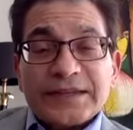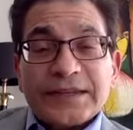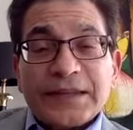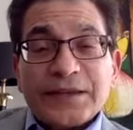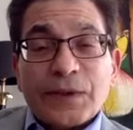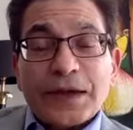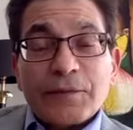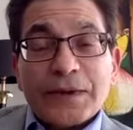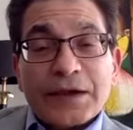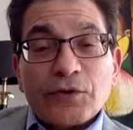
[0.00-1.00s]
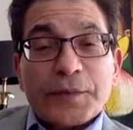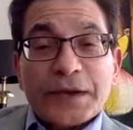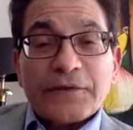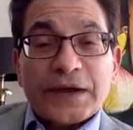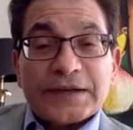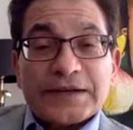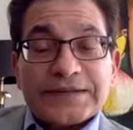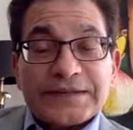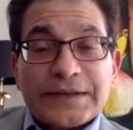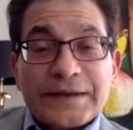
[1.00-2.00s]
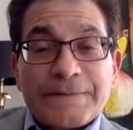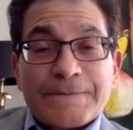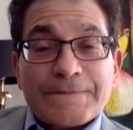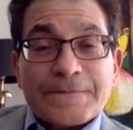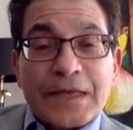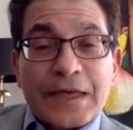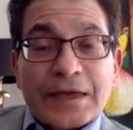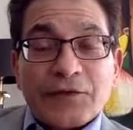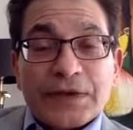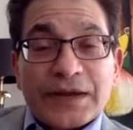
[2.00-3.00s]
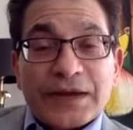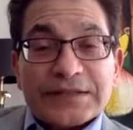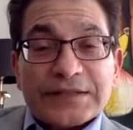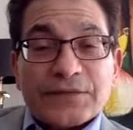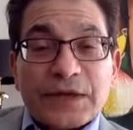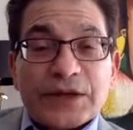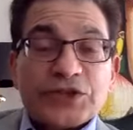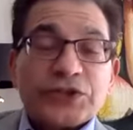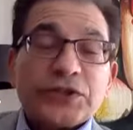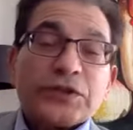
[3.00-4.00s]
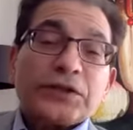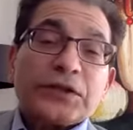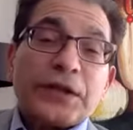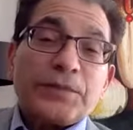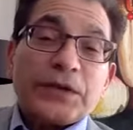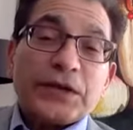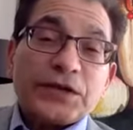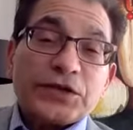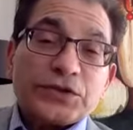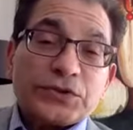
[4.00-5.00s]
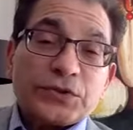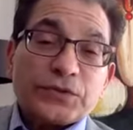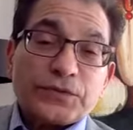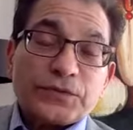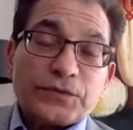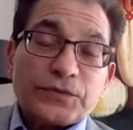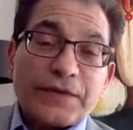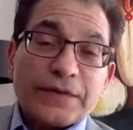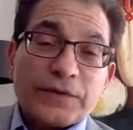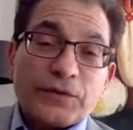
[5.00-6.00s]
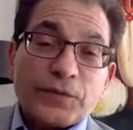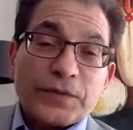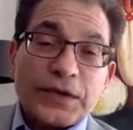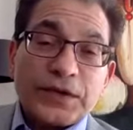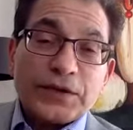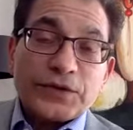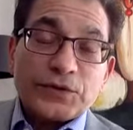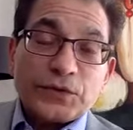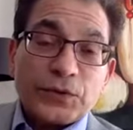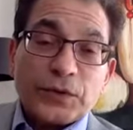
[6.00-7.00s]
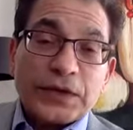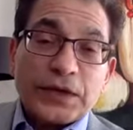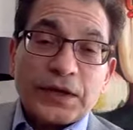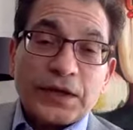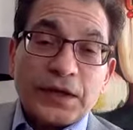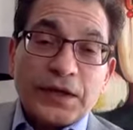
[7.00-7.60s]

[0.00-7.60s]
And then when I got my grades and realized the financial implications of traveling from Kenya to UK,